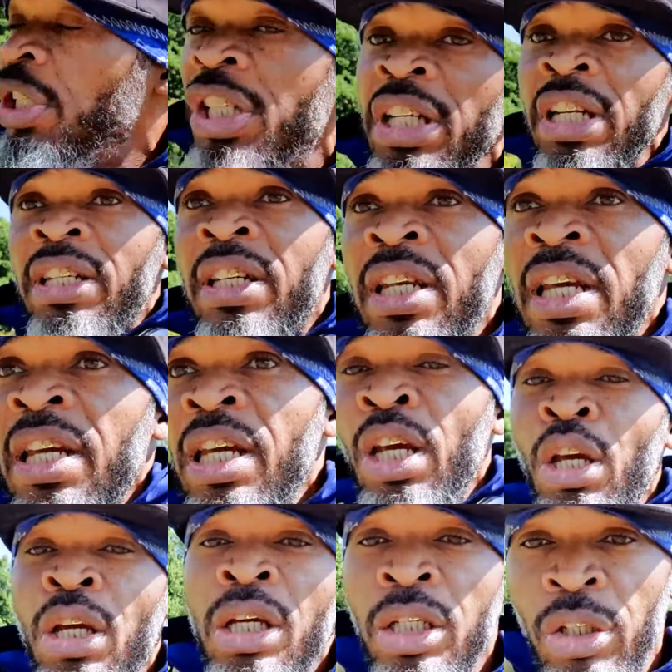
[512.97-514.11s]
you did it,
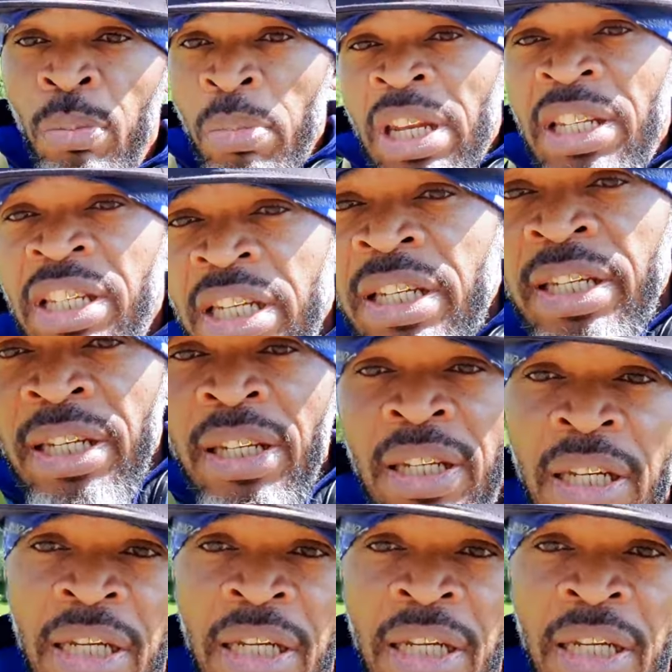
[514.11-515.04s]
you meant it.